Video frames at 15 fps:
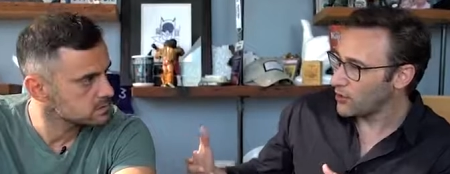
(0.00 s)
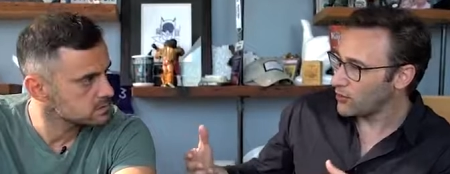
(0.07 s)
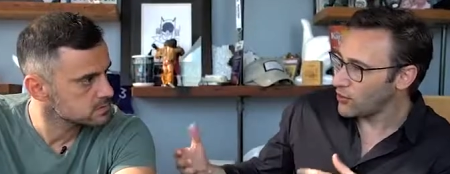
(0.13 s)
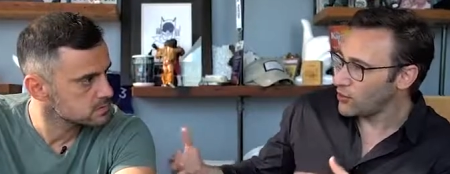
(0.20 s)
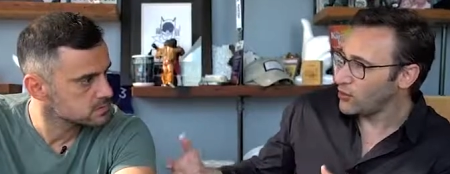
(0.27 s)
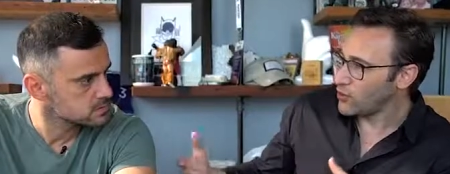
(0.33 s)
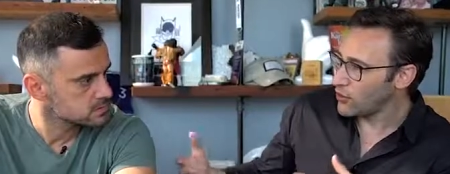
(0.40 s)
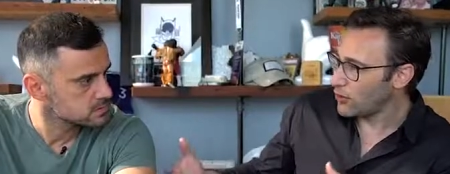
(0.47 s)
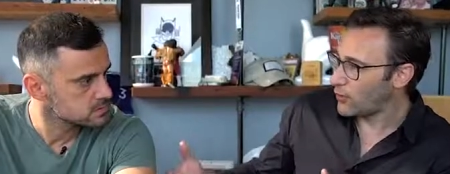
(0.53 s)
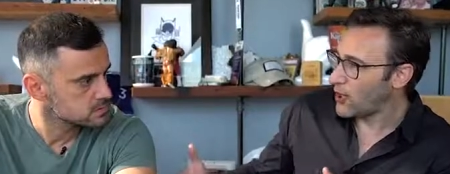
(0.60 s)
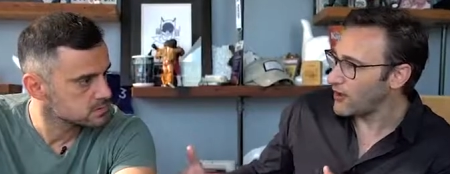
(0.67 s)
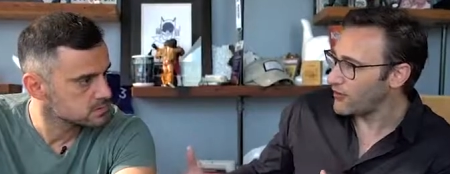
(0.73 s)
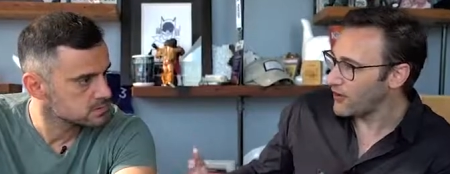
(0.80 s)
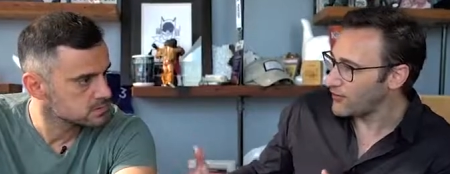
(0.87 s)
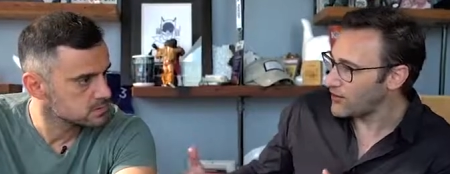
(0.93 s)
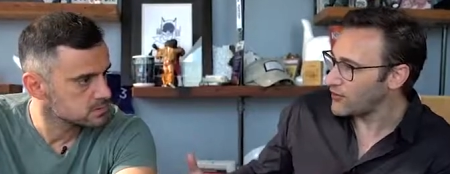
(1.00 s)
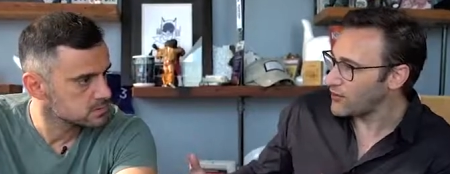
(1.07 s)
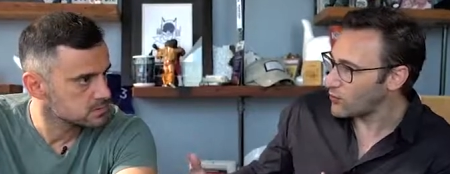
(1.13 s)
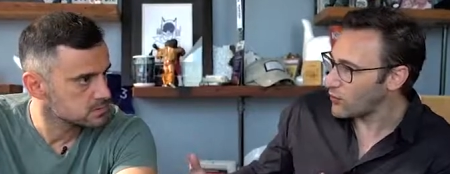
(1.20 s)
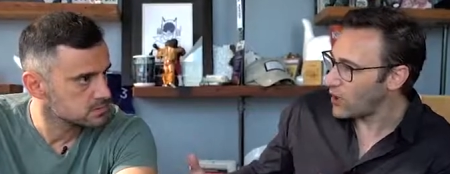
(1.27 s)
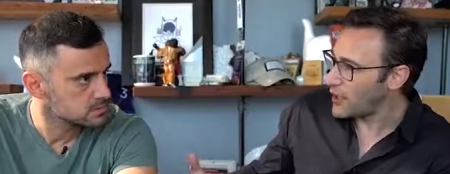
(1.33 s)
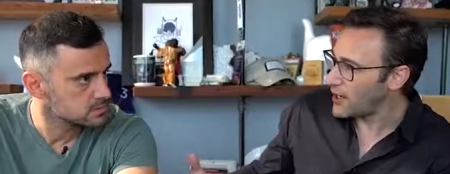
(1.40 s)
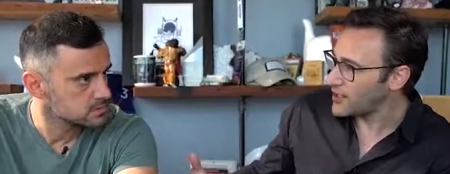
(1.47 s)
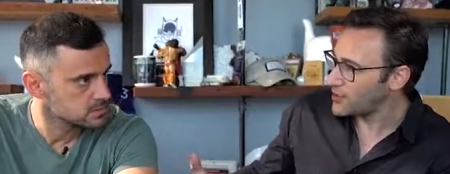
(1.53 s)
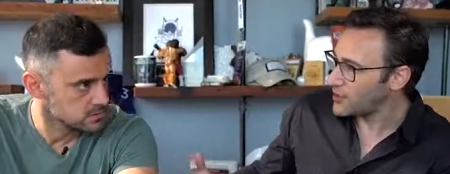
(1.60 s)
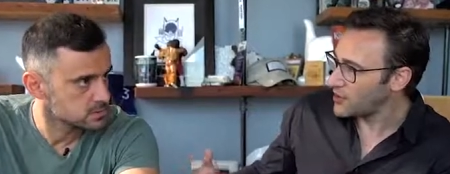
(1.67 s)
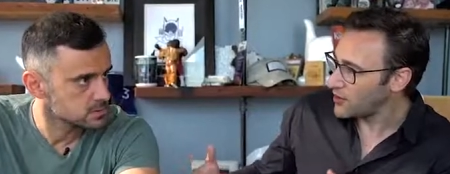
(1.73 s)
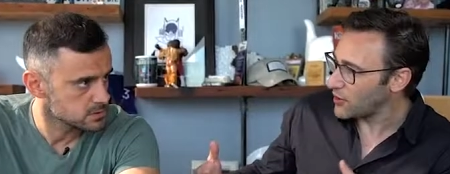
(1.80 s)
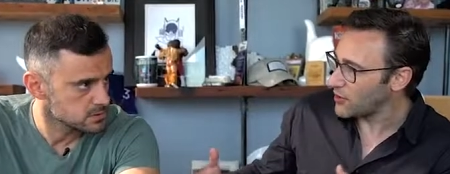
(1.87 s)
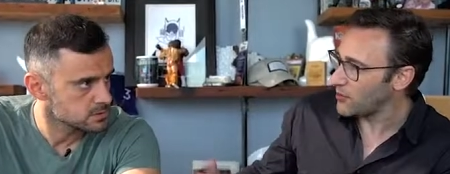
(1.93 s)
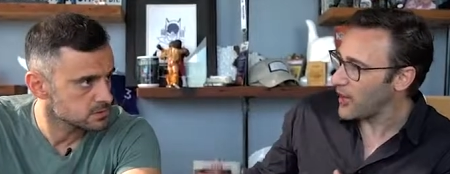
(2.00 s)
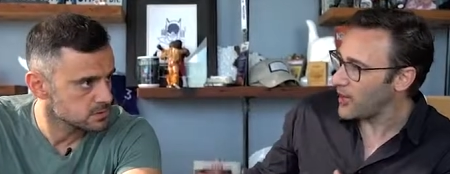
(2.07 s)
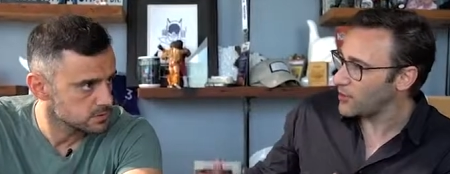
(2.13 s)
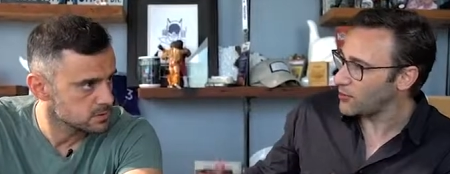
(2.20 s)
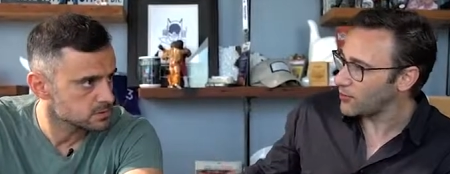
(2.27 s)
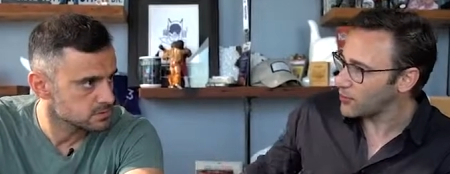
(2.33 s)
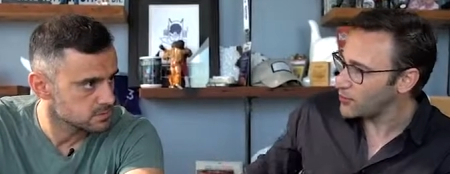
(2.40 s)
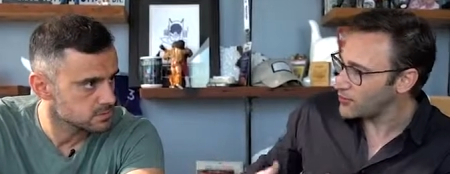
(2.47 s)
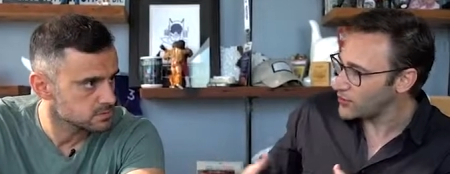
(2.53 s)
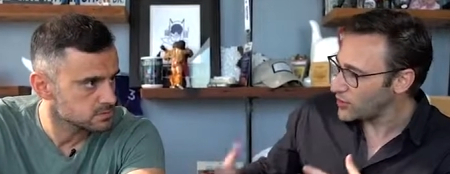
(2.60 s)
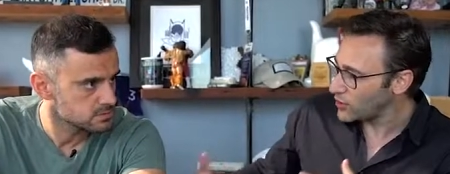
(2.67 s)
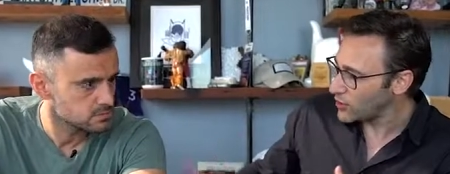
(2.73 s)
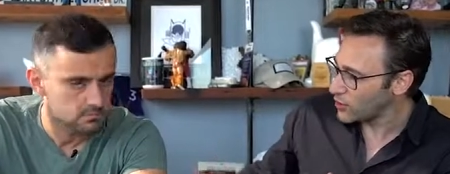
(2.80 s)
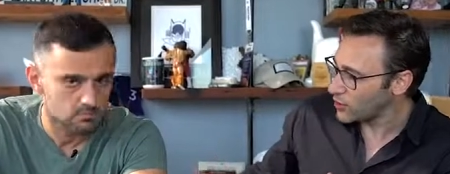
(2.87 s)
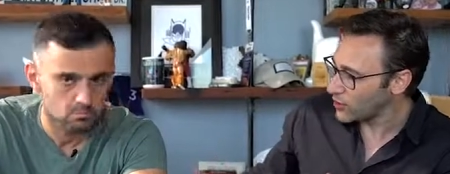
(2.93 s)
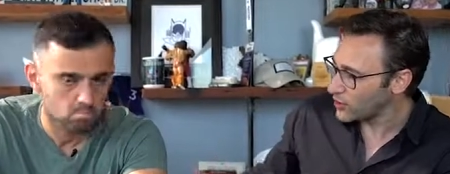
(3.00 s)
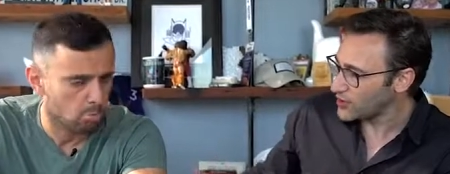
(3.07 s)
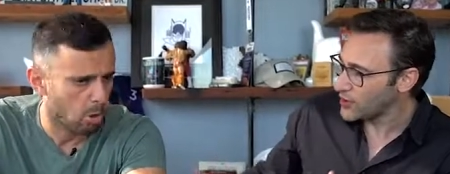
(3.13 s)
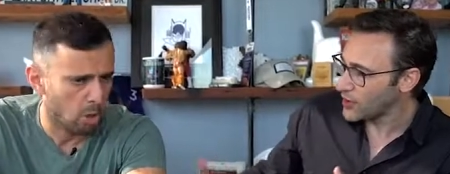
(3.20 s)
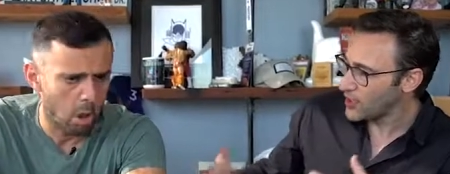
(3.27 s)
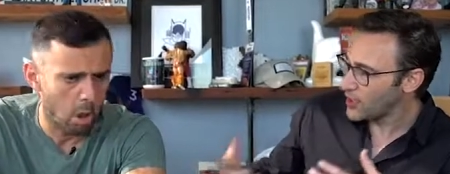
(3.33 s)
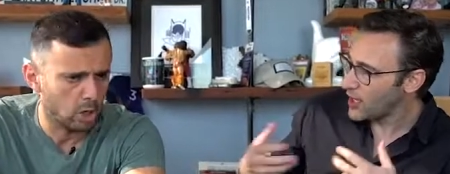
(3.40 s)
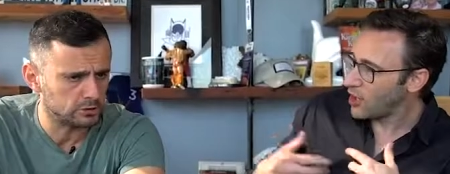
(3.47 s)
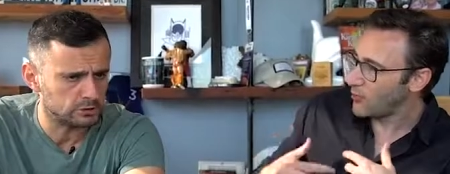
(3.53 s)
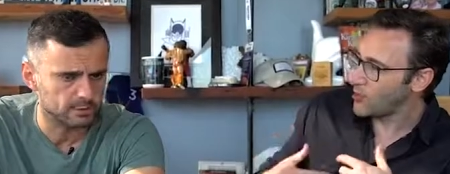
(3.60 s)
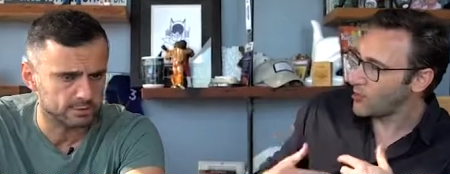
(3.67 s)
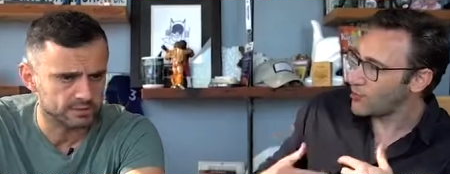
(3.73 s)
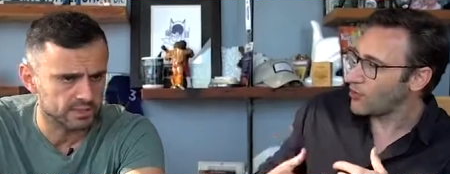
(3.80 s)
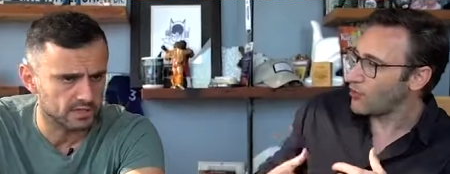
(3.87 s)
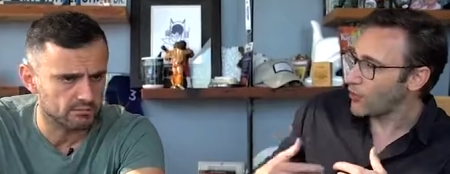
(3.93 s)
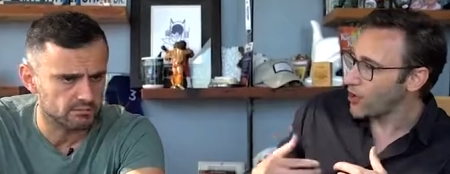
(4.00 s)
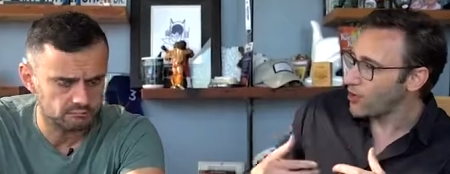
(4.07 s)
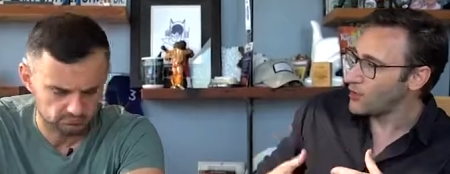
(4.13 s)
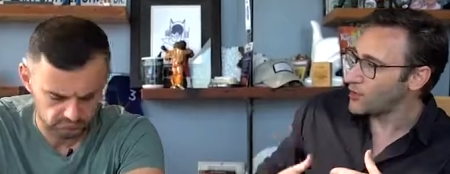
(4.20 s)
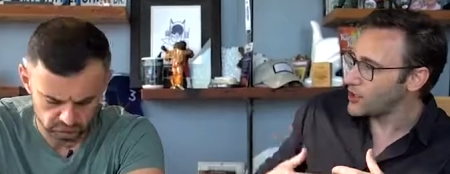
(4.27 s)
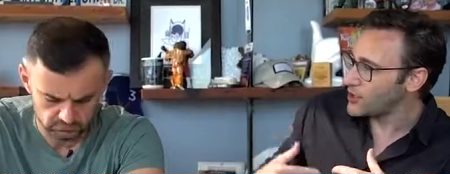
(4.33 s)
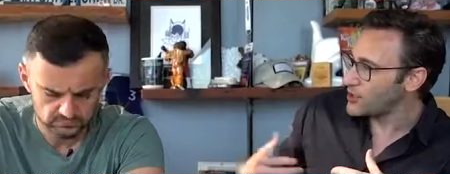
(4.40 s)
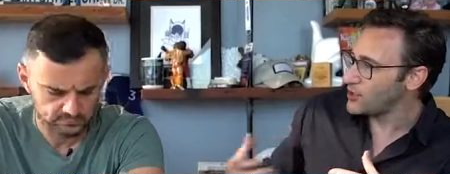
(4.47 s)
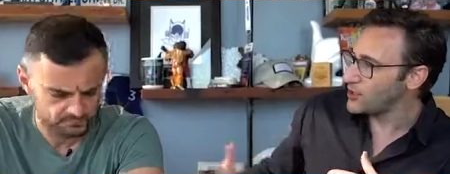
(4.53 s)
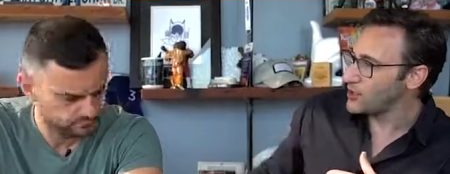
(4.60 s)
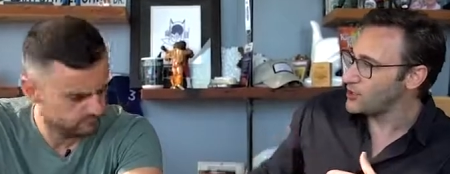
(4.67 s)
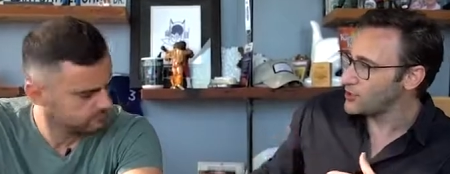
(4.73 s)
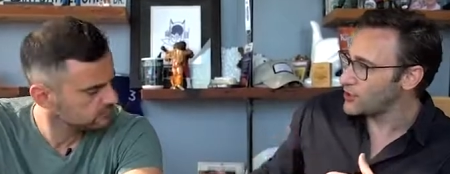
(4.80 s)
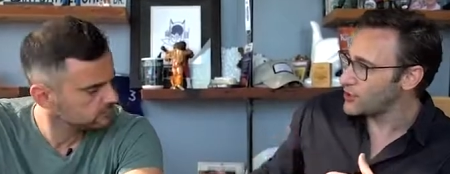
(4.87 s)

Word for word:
Speaker 1: You know, you and your wife have different whys, but they're compatible. You see her as 100%. helping you grow, and she sees you